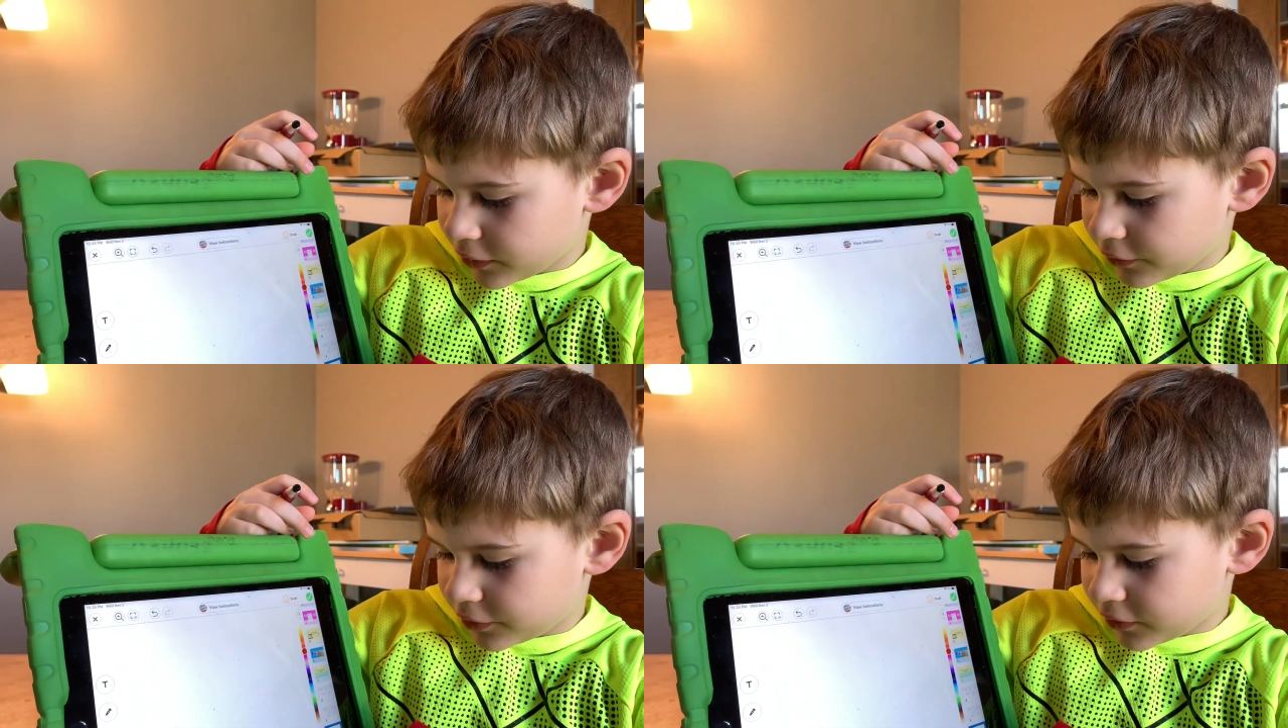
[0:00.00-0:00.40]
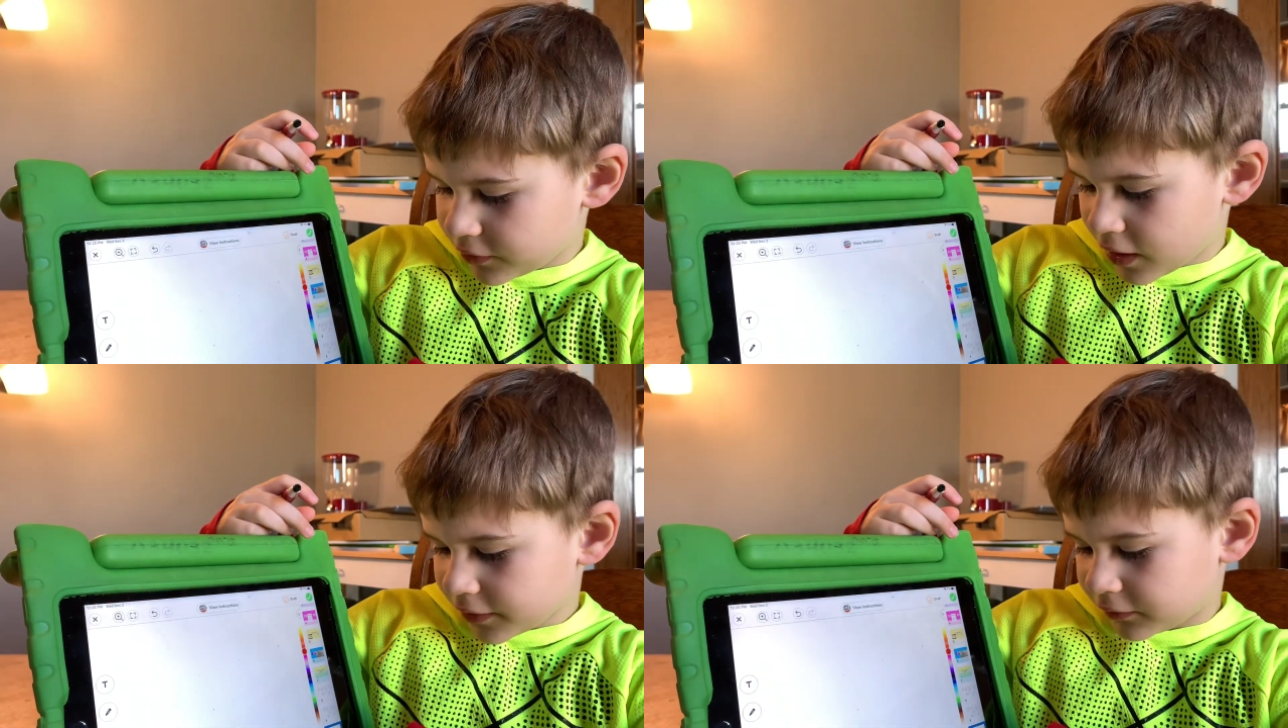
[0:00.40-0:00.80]
You see
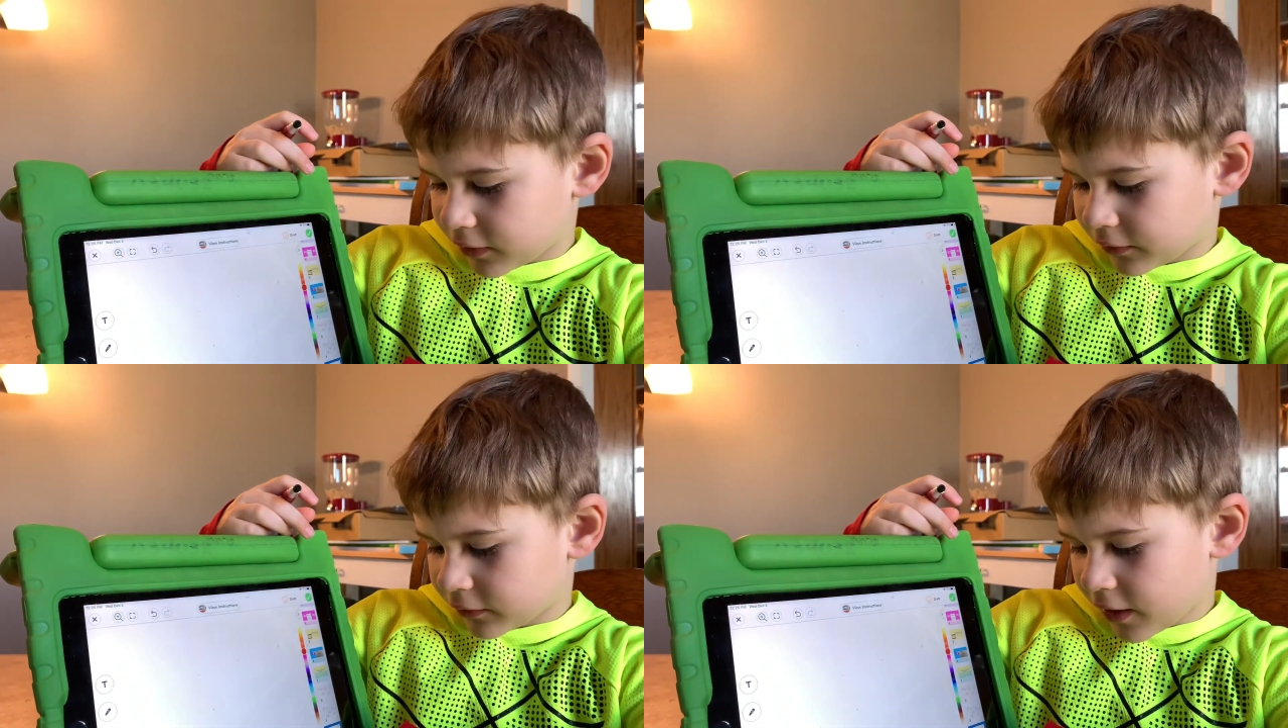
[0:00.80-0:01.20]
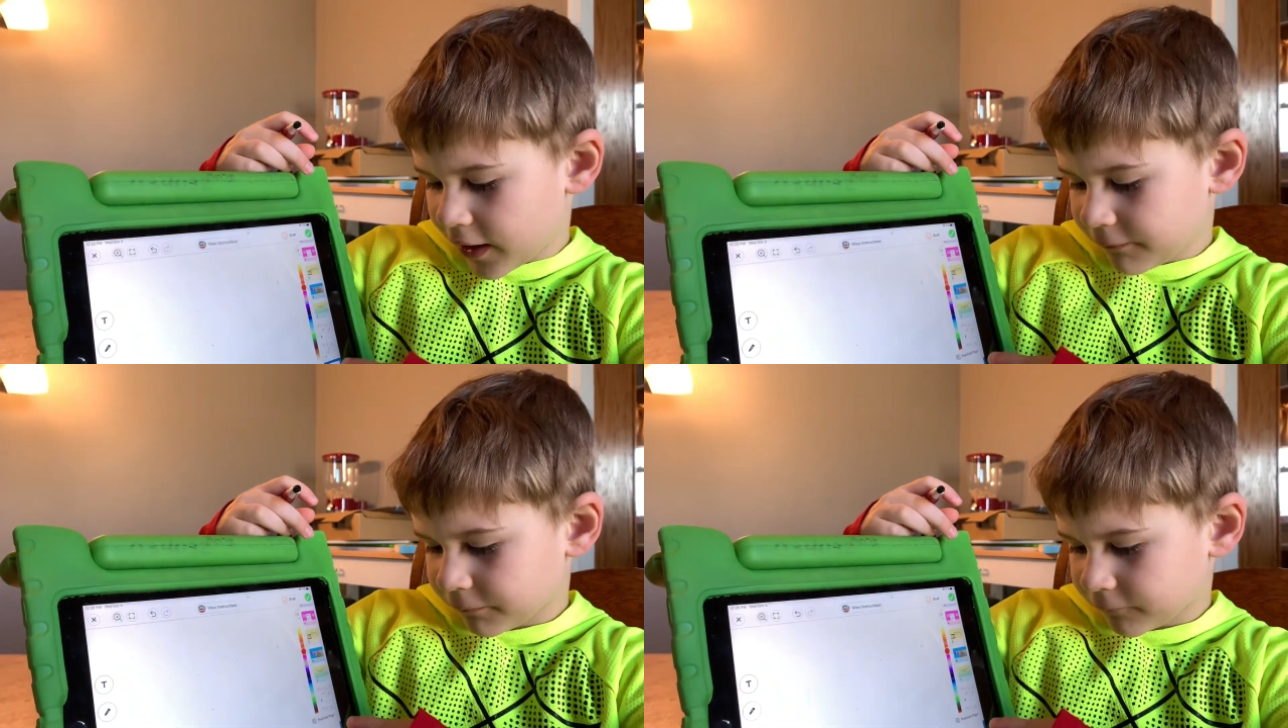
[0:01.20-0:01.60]
dot dot
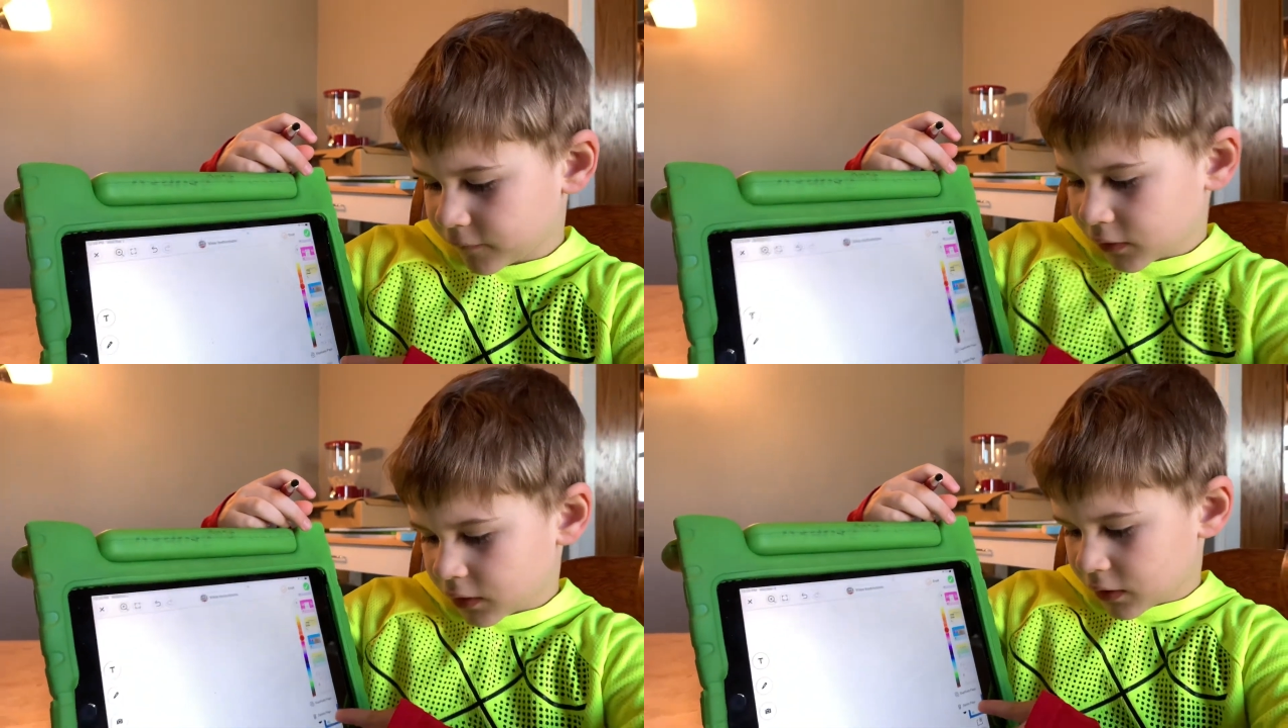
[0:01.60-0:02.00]
dot. Uh huh.